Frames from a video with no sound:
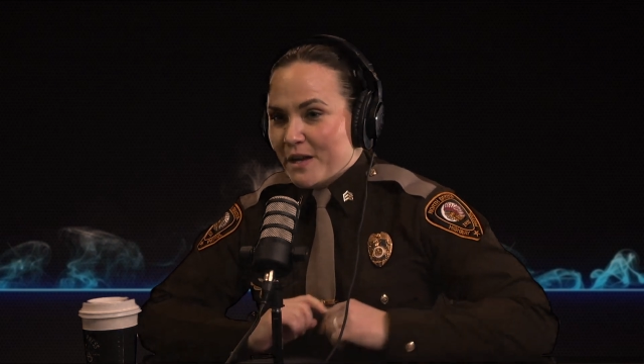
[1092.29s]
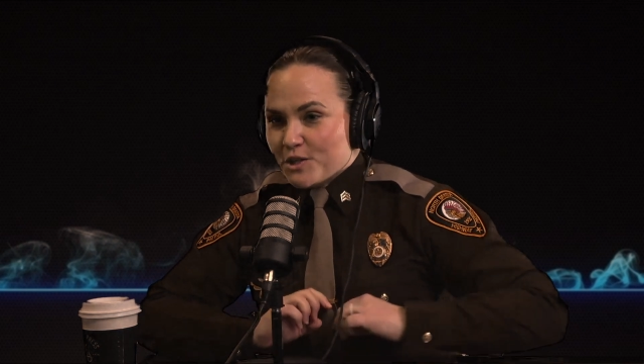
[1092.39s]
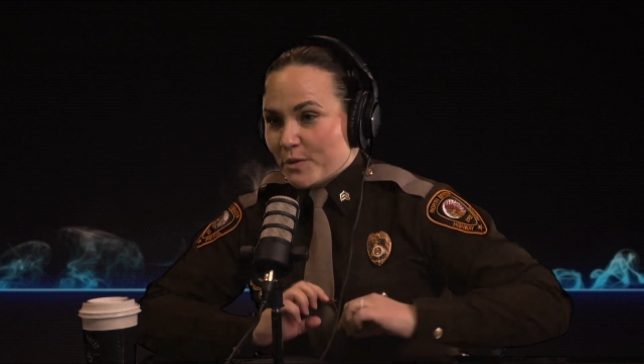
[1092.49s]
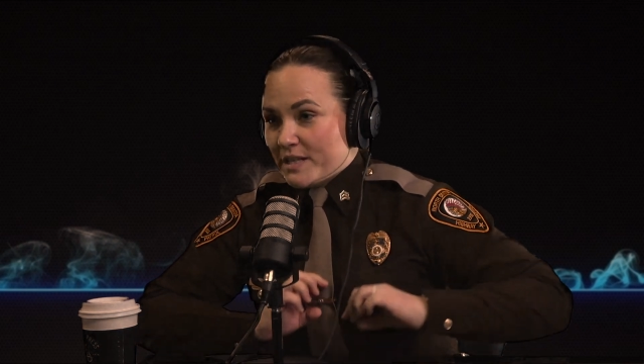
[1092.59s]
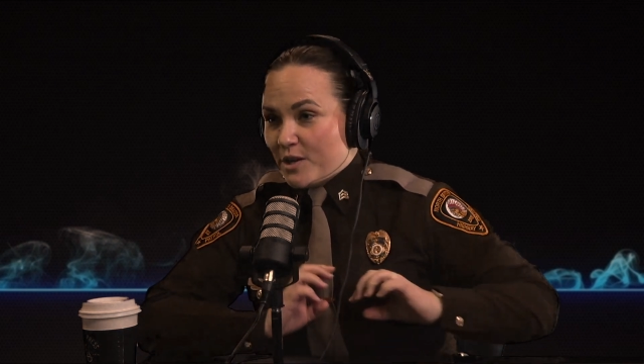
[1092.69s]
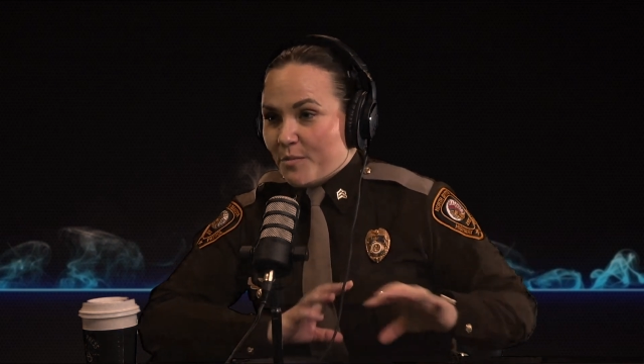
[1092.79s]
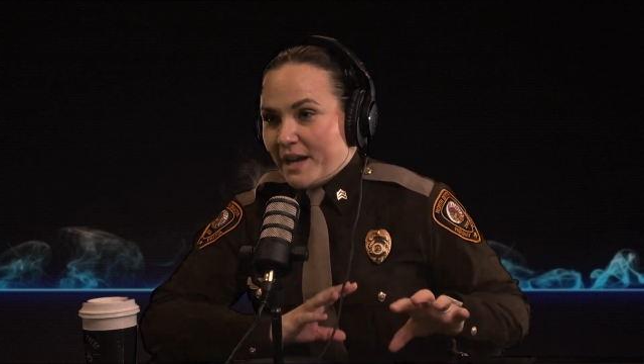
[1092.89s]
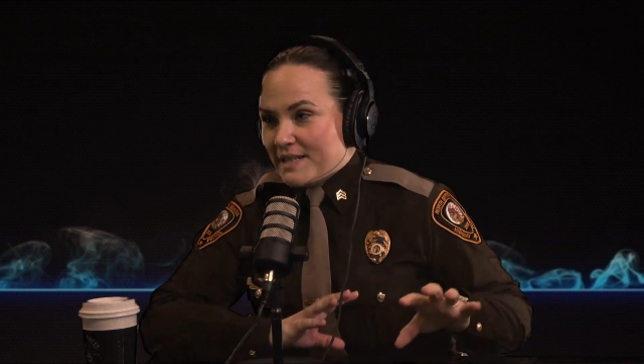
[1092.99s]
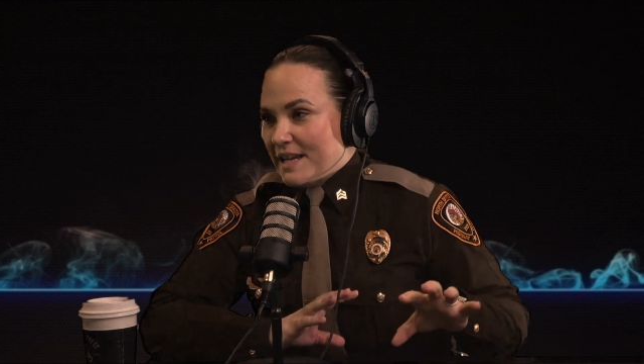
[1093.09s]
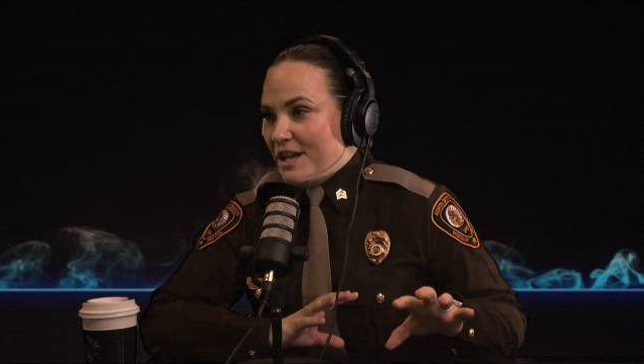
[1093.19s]
So we still
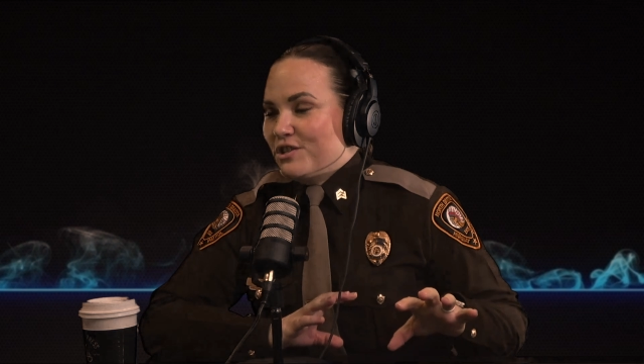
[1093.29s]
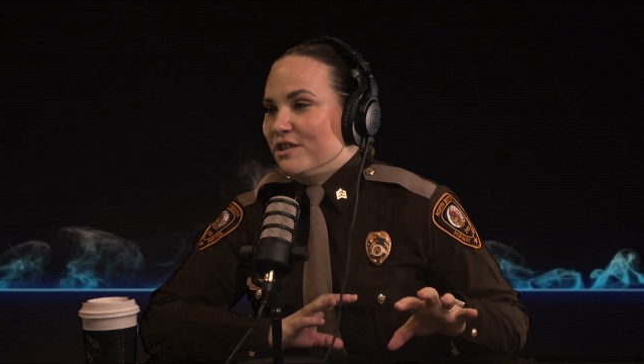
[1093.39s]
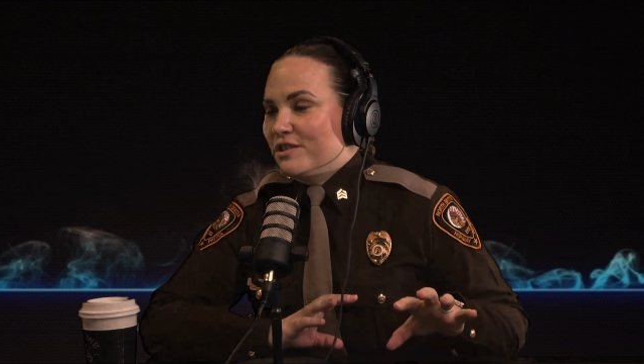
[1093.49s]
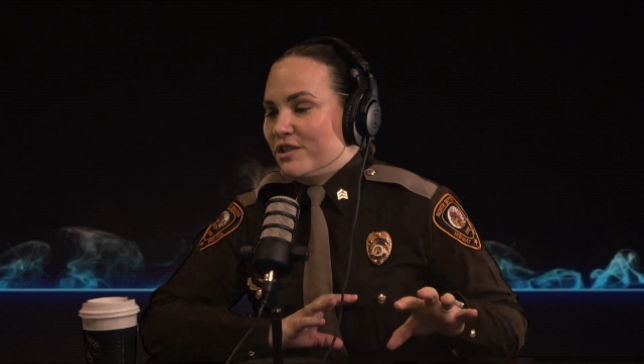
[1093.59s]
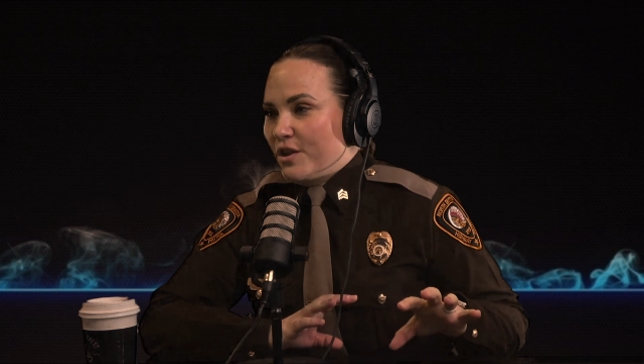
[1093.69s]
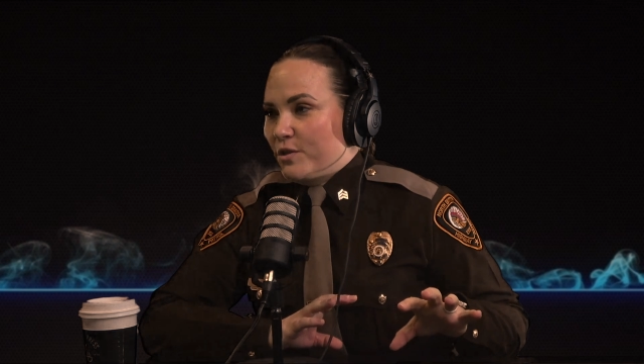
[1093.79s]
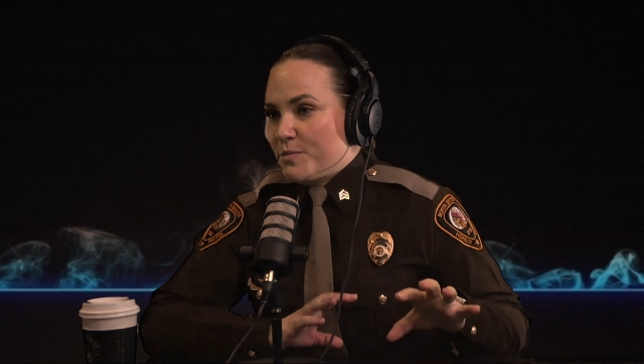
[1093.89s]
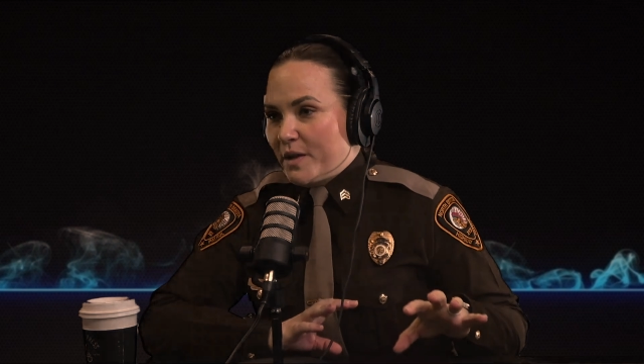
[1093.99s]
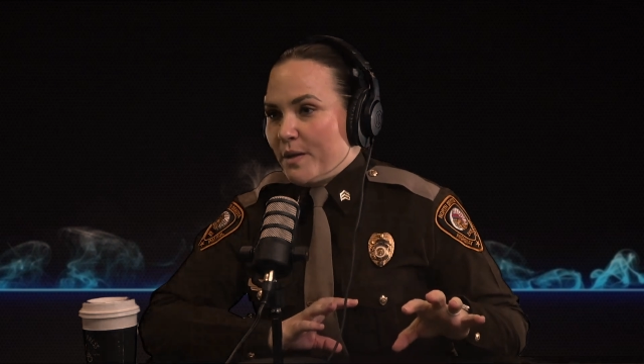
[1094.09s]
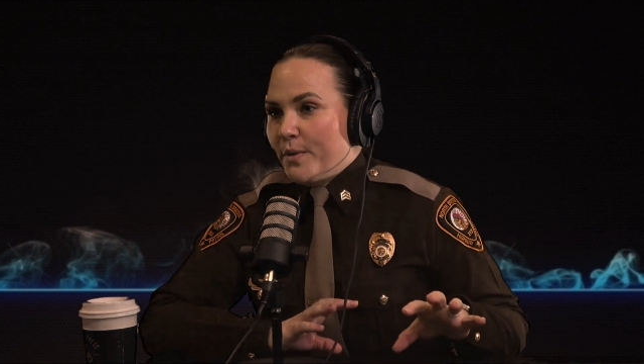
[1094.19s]
pay attention to those
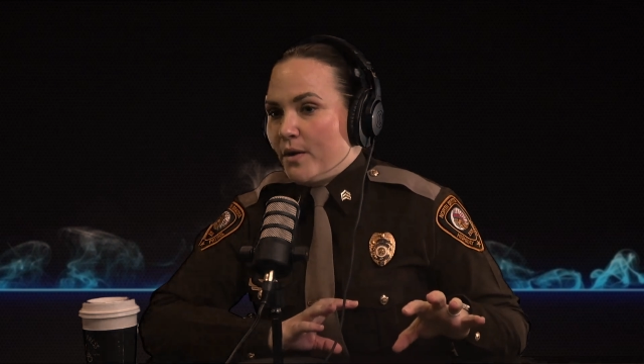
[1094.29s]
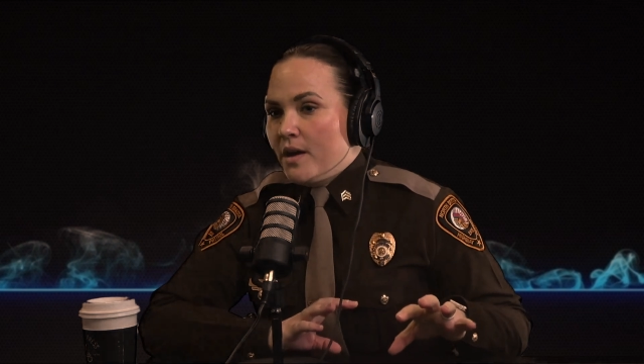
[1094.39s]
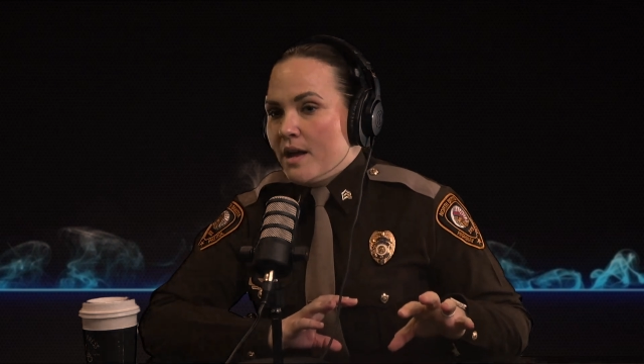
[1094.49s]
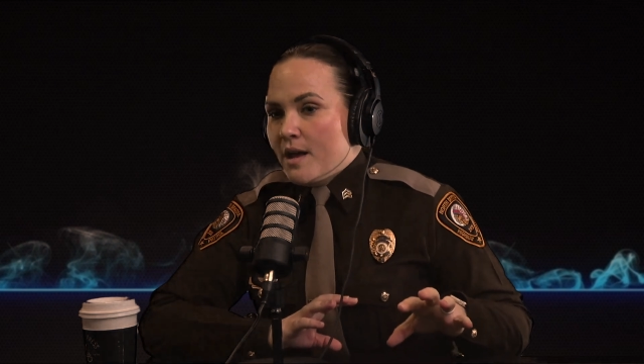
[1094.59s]
people,